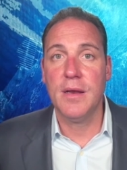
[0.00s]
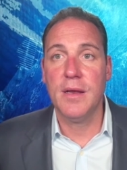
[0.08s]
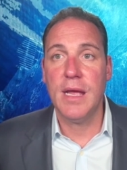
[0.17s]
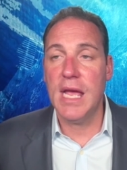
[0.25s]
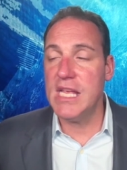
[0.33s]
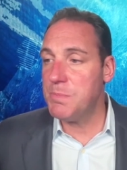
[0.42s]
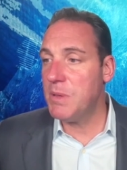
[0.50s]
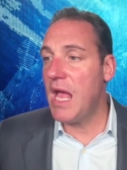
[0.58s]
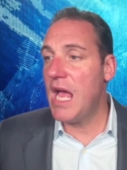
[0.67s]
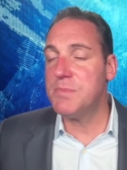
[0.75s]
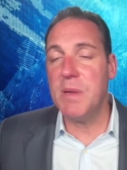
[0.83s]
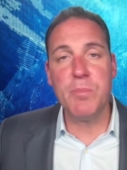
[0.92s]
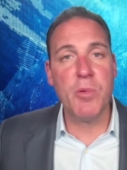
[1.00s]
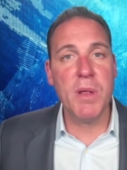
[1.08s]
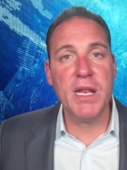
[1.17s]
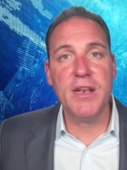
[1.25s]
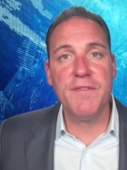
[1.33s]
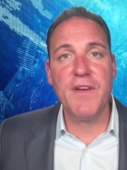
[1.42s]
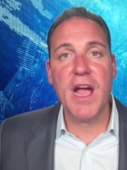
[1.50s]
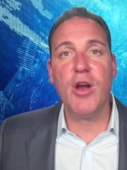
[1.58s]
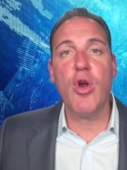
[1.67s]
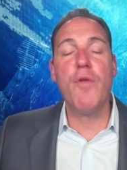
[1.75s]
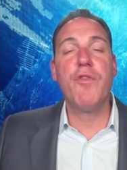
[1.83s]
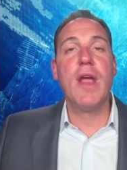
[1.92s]
Hezbollah has been permitted to
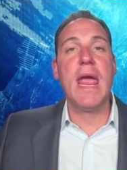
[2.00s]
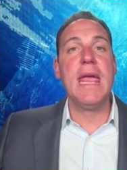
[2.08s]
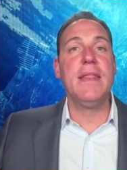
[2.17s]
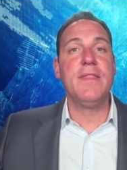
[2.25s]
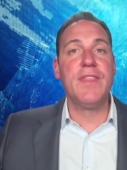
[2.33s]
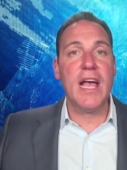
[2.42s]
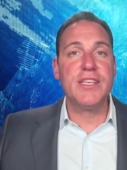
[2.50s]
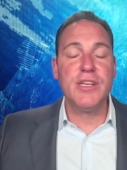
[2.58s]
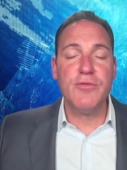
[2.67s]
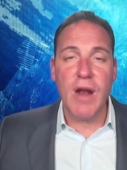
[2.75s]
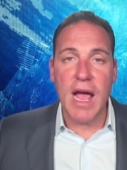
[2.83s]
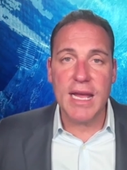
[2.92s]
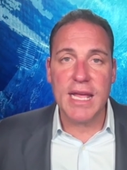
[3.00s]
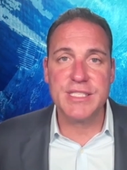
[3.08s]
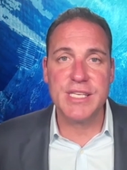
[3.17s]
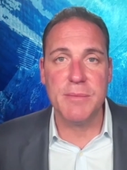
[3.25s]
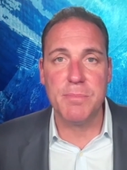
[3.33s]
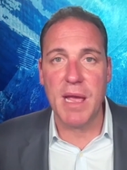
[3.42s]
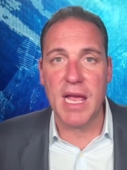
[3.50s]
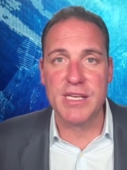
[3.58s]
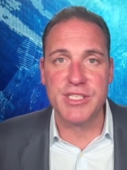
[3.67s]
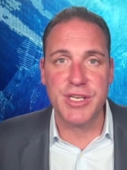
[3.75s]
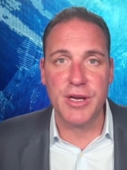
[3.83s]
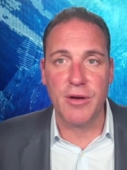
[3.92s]
fire over 8,000 rockets in the
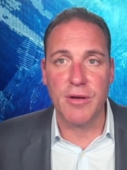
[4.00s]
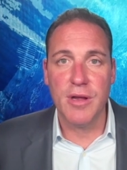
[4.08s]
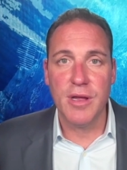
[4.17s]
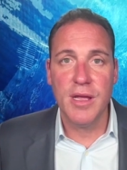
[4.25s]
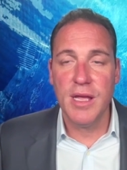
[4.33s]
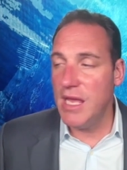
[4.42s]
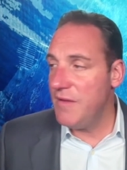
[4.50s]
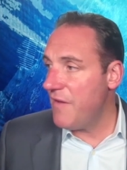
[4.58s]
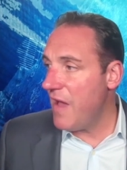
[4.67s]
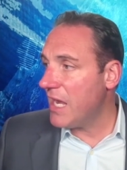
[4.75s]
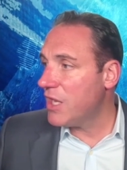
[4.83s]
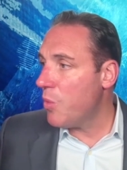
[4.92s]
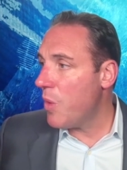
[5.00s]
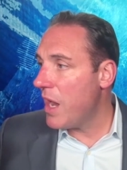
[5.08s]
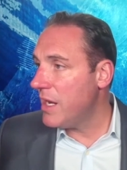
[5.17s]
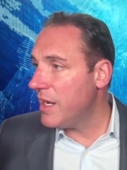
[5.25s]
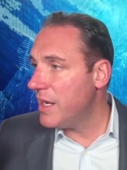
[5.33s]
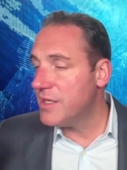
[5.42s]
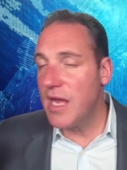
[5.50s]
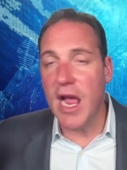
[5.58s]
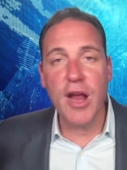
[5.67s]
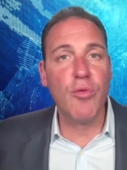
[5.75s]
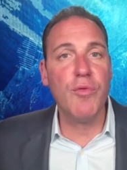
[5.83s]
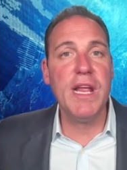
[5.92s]
past year, evacuating an
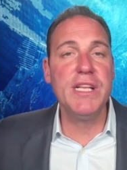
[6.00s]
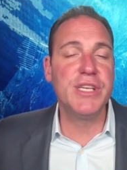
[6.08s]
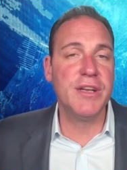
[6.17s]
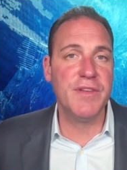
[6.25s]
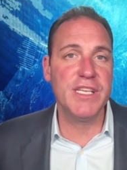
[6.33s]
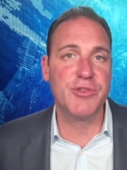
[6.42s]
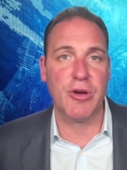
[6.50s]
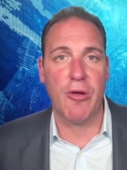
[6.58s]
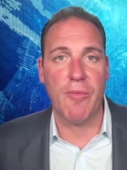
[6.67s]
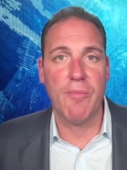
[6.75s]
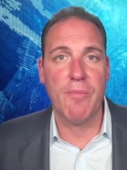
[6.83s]
entire region of Israel.